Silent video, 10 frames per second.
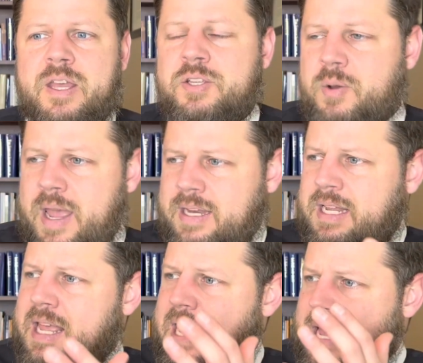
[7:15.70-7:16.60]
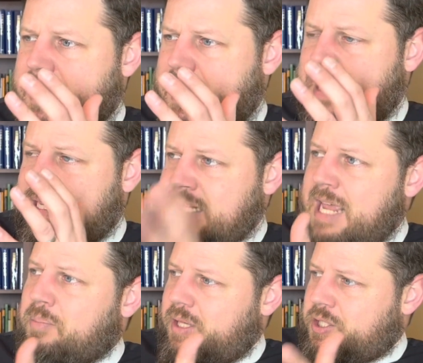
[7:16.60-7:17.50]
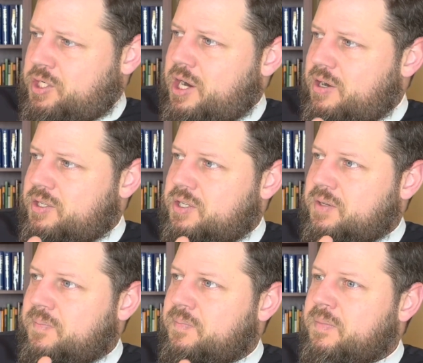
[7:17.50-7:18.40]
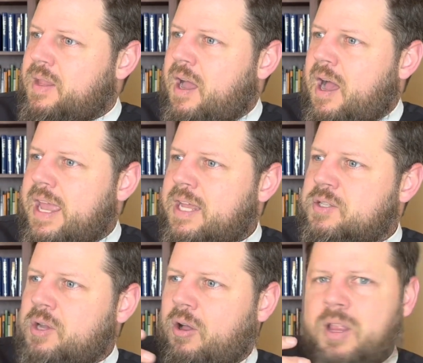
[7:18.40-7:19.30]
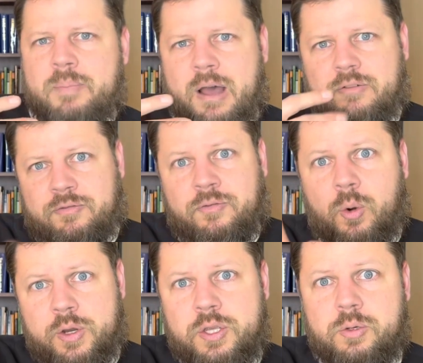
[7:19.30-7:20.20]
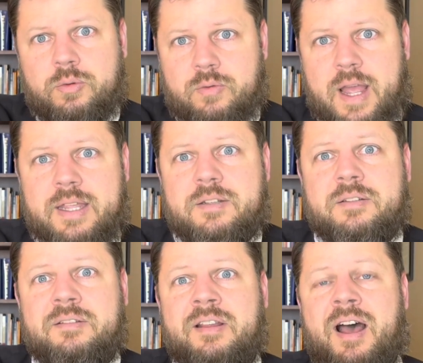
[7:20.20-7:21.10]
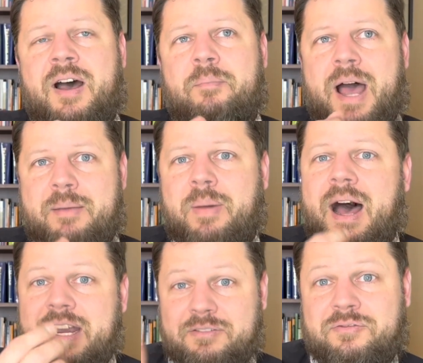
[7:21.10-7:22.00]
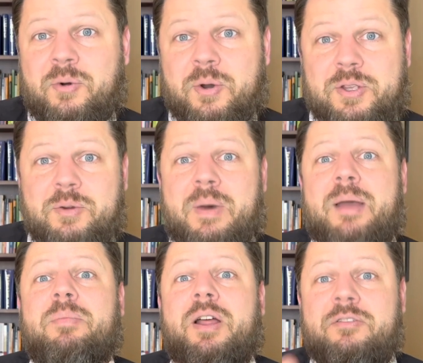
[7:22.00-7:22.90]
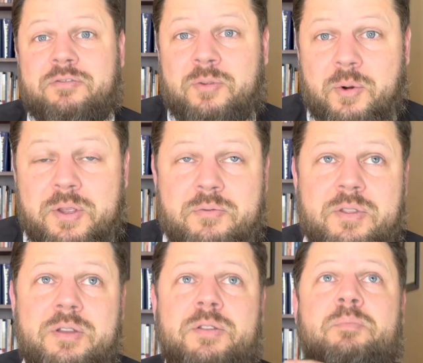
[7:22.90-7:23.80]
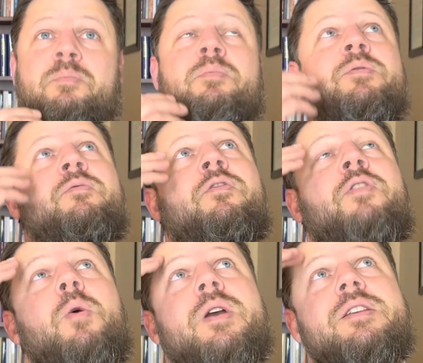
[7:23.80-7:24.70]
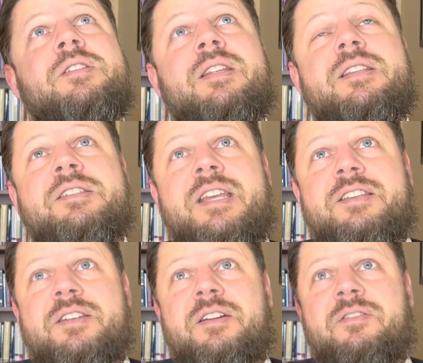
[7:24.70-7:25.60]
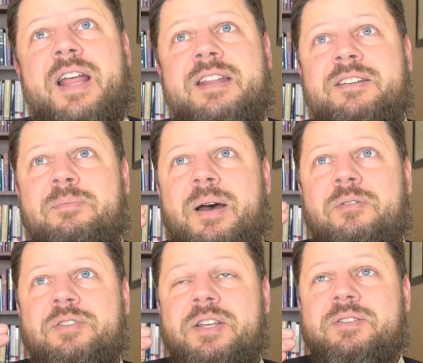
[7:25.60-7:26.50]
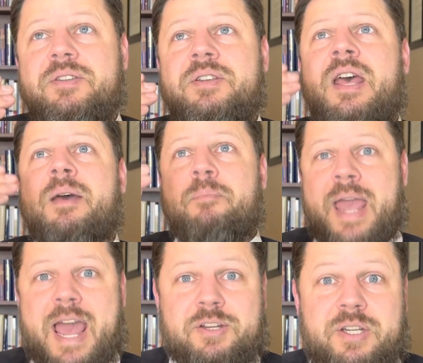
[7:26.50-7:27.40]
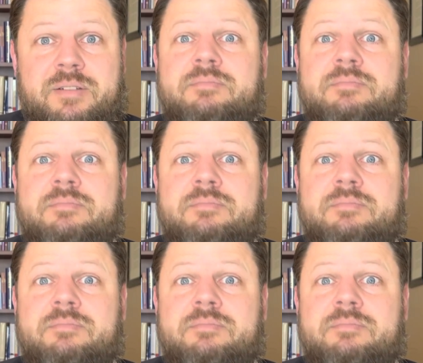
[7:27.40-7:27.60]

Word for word: So at at, the table at church, uh, it's all about for you, right? Uh, my body for you, my blood for you. The, the focus in the season of Lent about Jesus' passion,